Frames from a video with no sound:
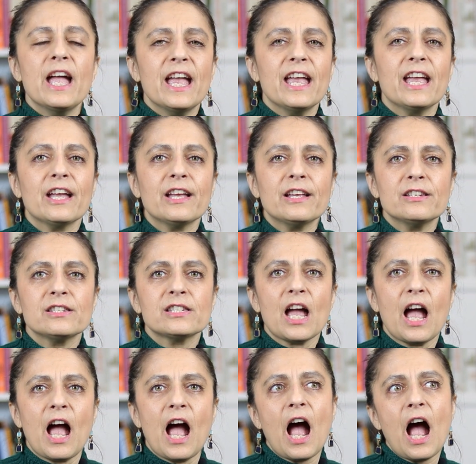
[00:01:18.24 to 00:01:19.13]
and
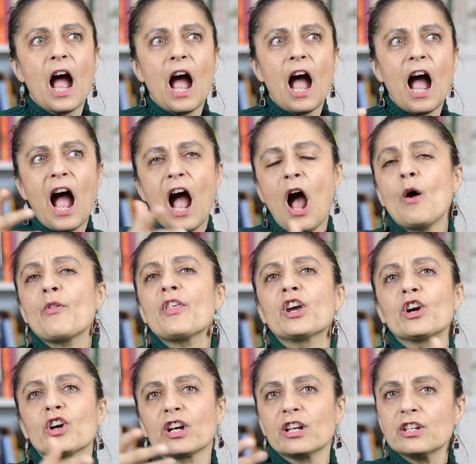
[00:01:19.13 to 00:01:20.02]
how
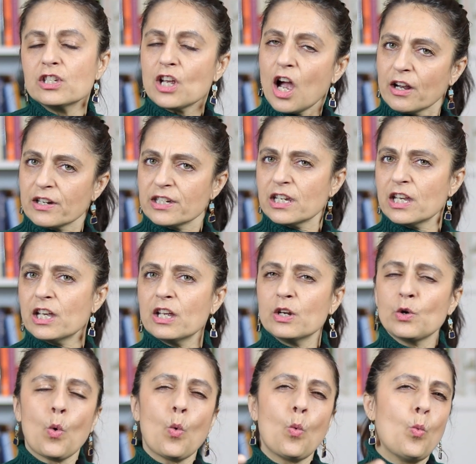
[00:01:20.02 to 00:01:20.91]
they are
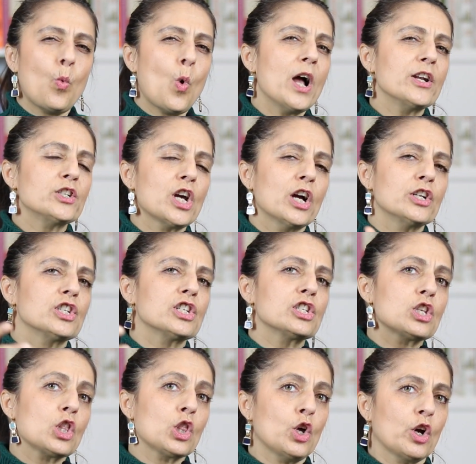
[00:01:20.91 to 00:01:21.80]
conducted, what
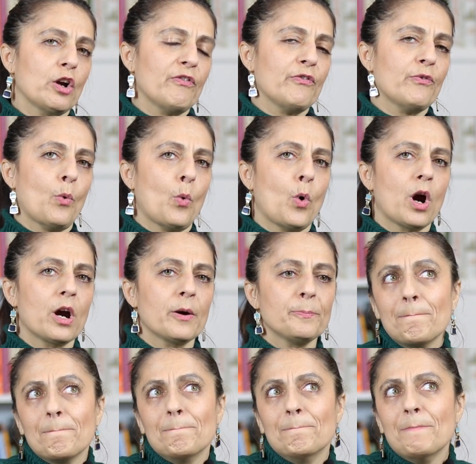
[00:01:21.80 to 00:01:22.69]
judges look
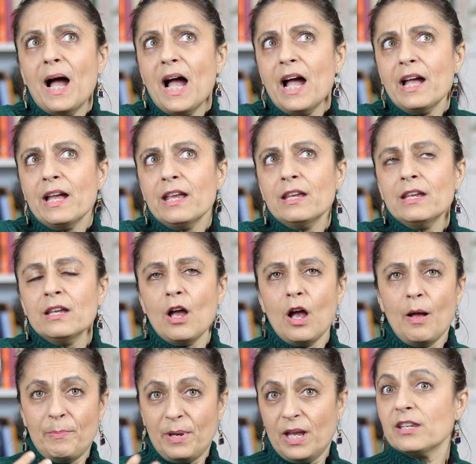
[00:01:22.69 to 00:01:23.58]
for. My
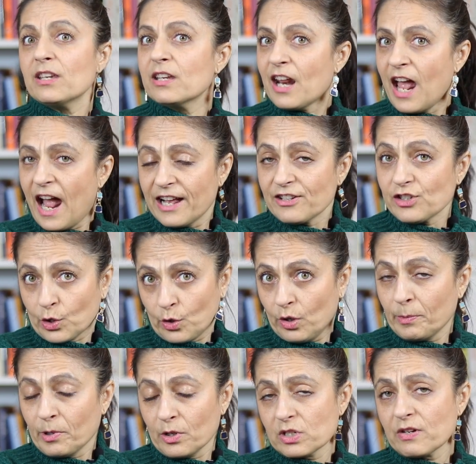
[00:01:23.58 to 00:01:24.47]
opinion as a
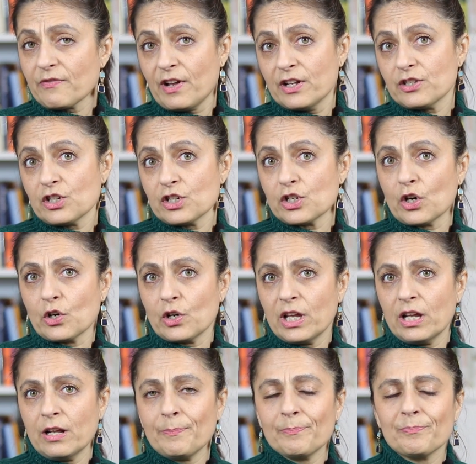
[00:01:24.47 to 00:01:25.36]
criminal defense
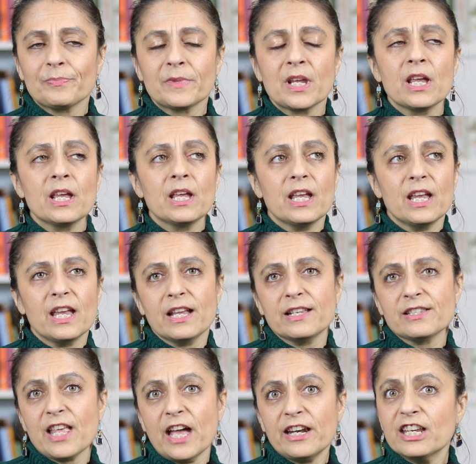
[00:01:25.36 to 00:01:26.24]
attorney
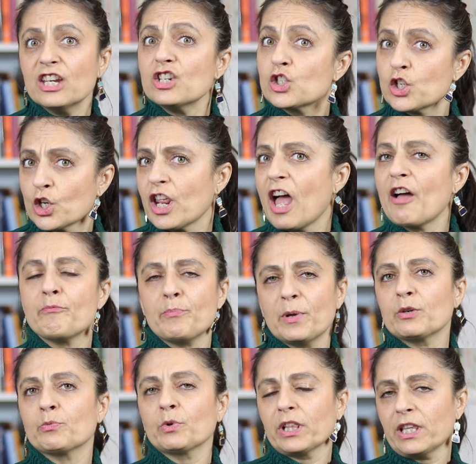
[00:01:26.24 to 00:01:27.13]
is that he should have
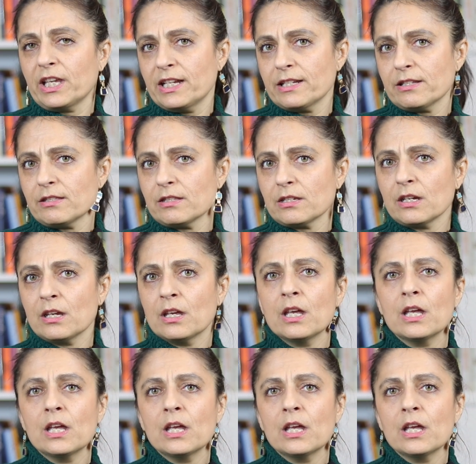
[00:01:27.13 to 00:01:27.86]
been released.